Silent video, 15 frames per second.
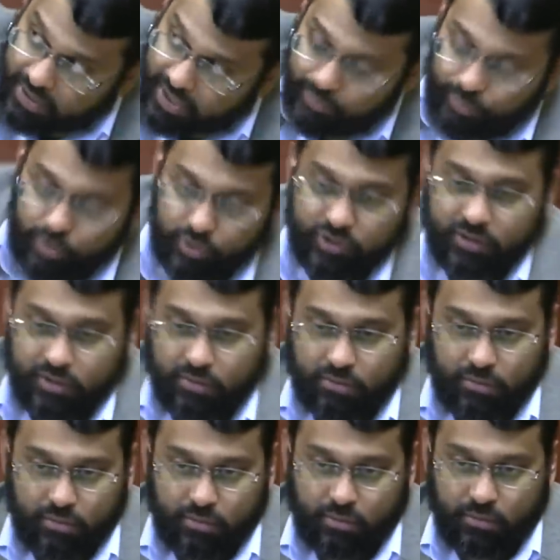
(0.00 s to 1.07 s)
that person.
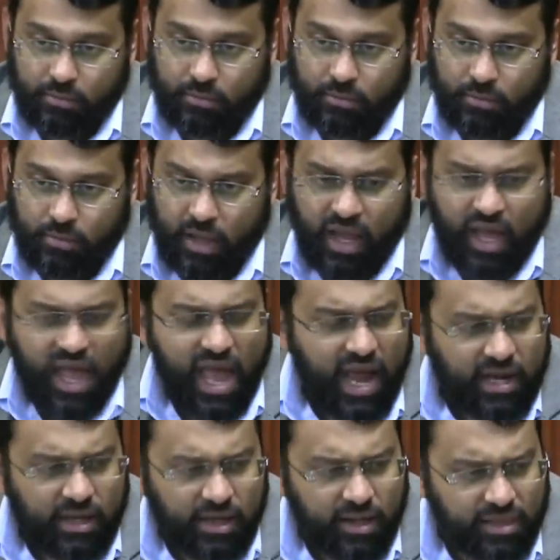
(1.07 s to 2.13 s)

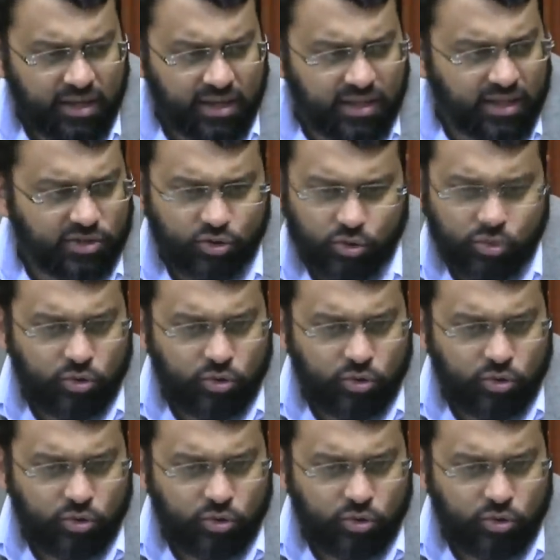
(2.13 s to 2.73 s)
Anything that you